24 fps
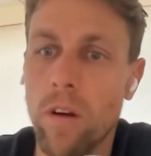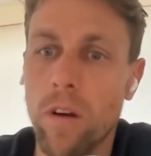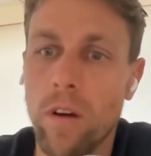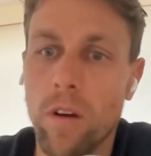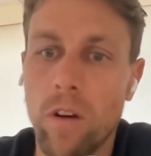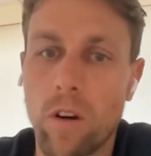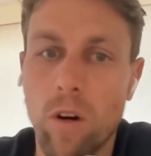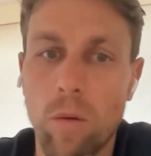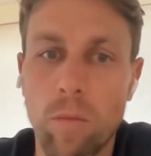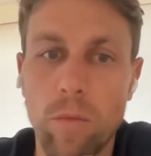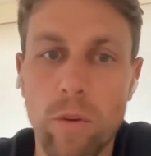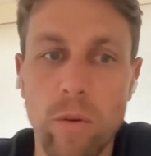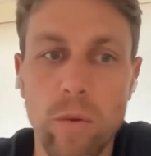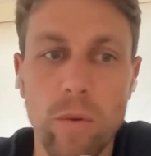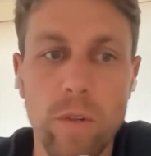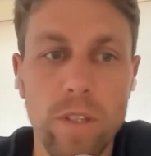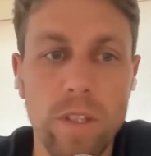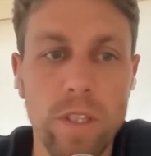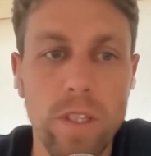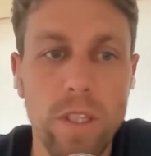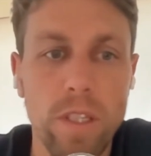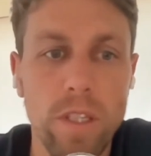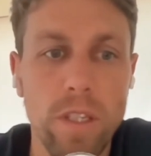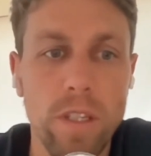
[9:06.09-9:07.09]

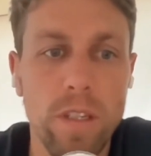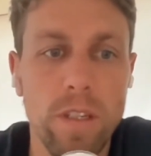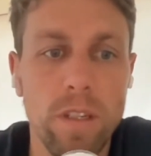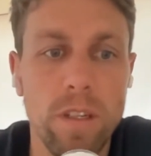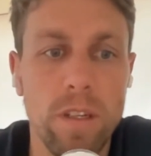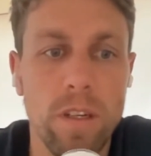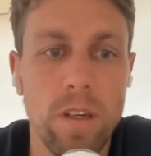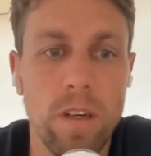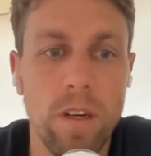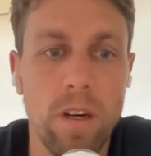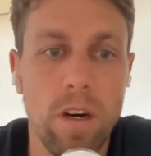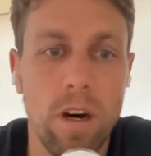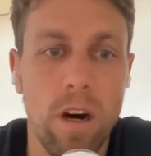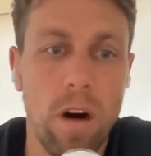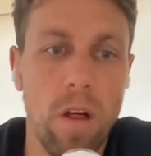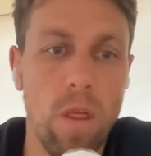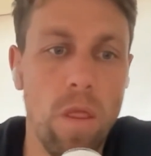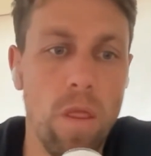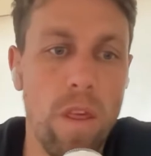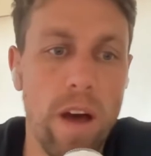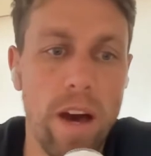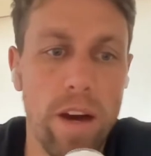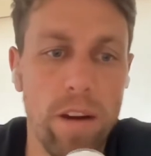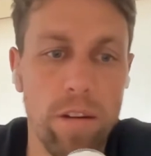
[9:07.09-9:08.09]
community on
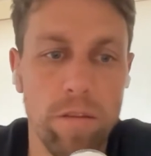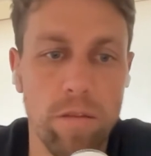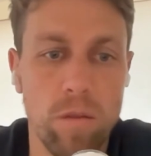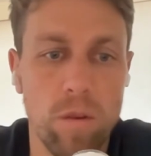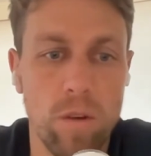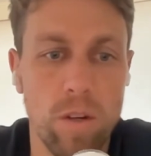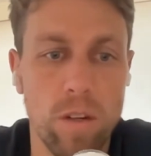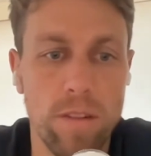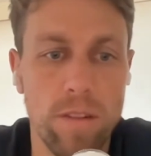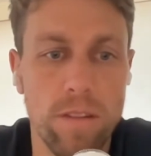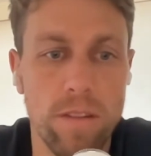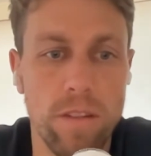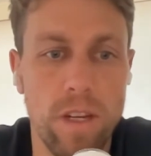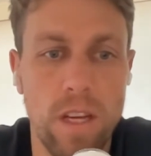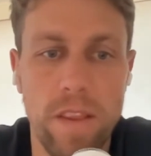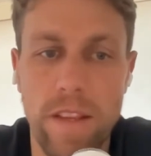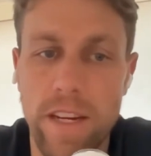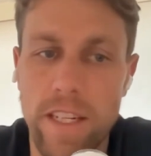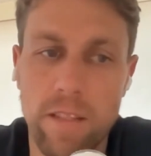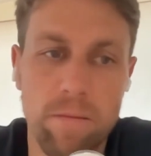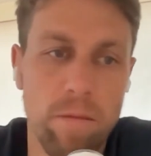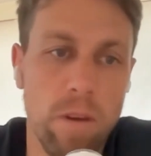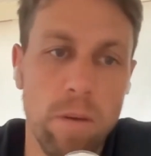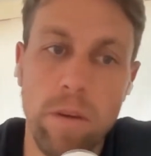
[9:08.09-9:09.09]
that, of course. And
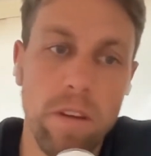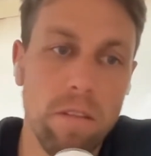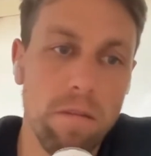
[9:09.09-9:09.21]
that might